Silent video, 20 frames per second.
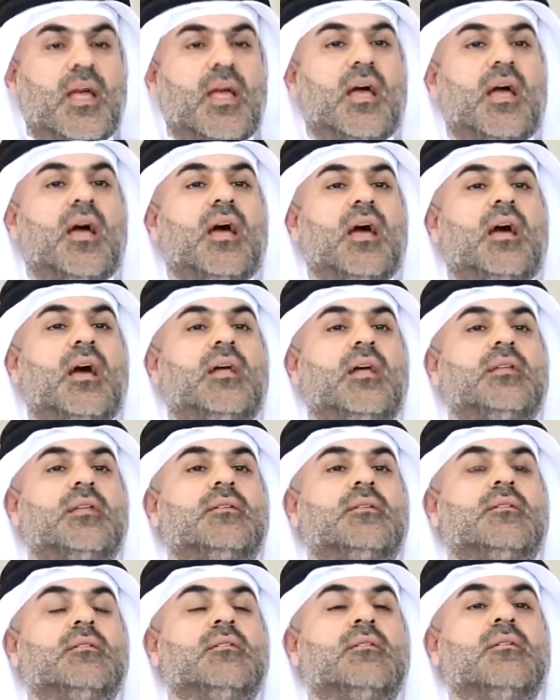and
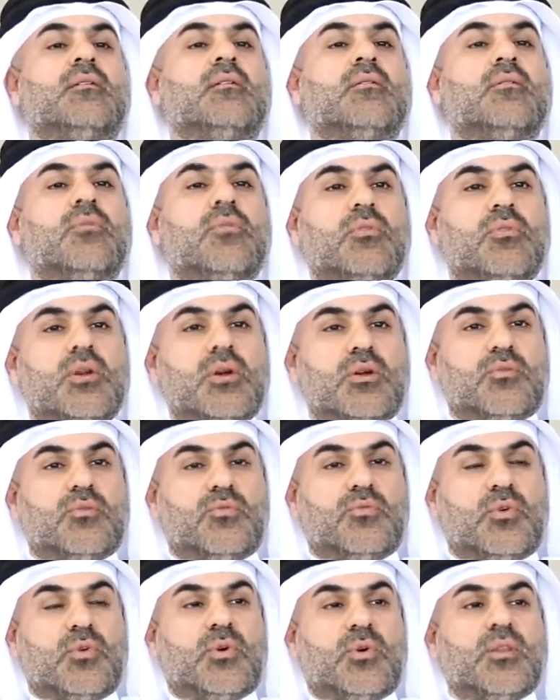
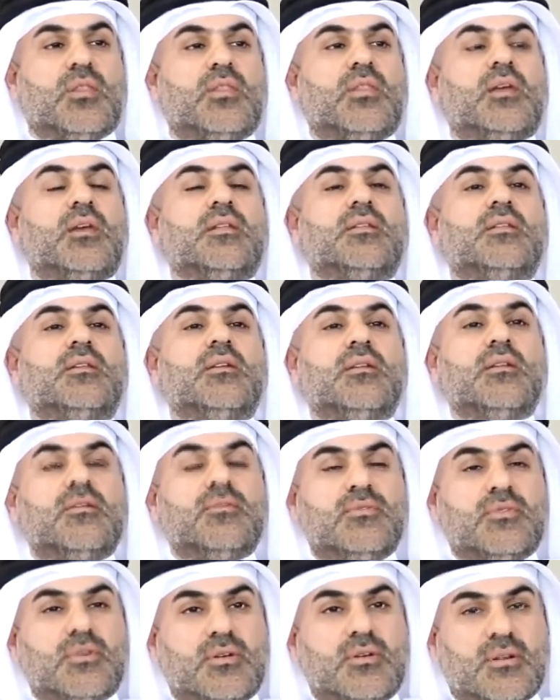therefore they
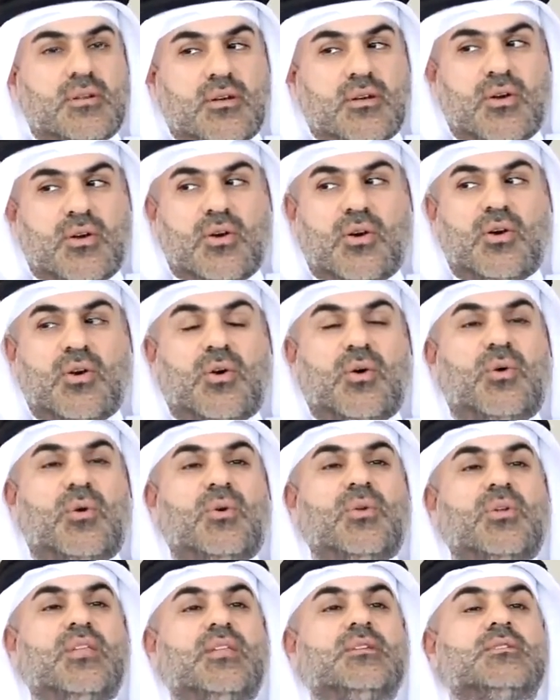deliver
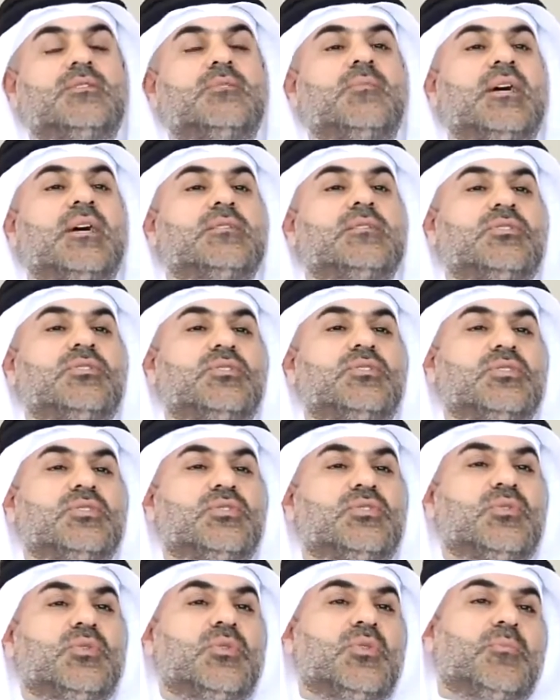all these messages
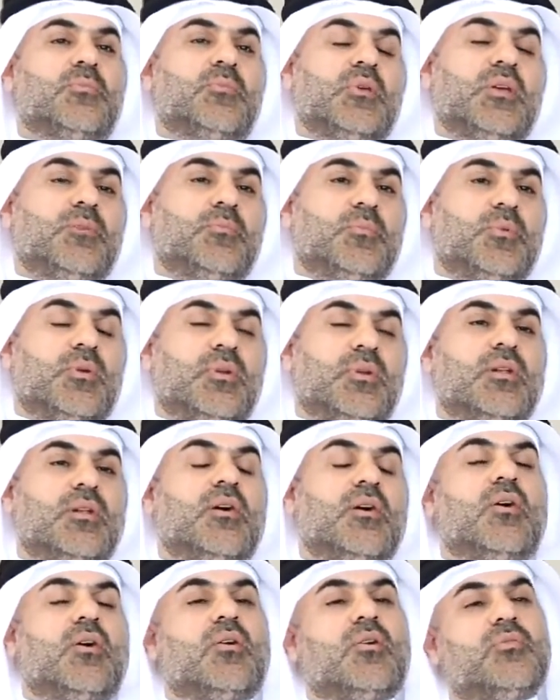to the people
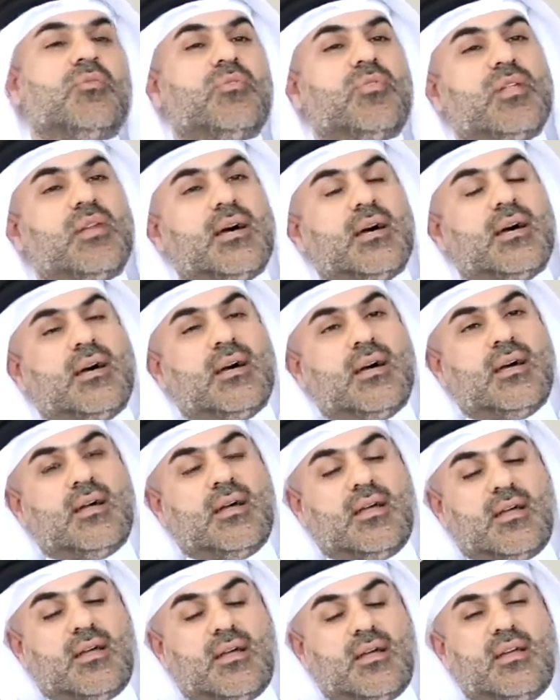of the
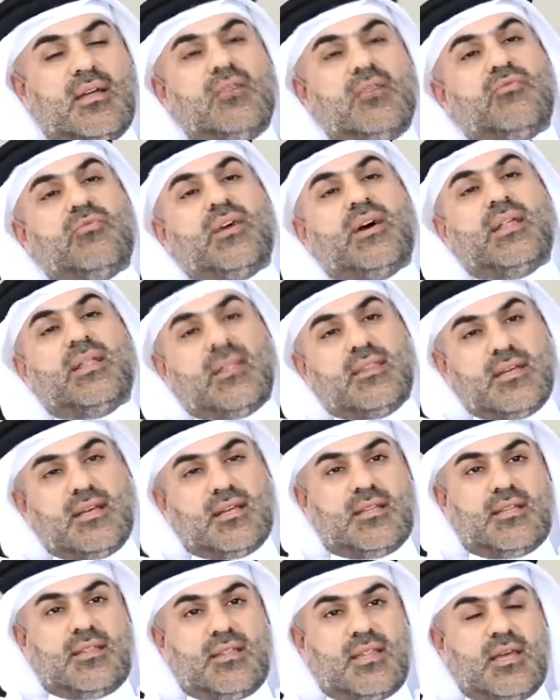event
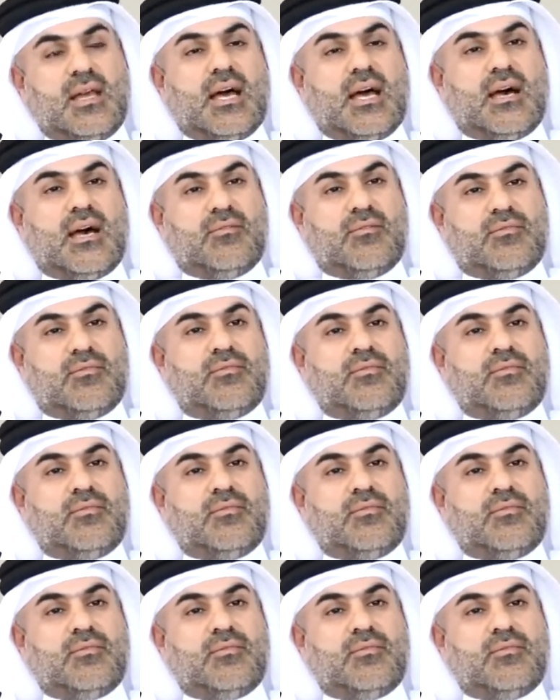that they have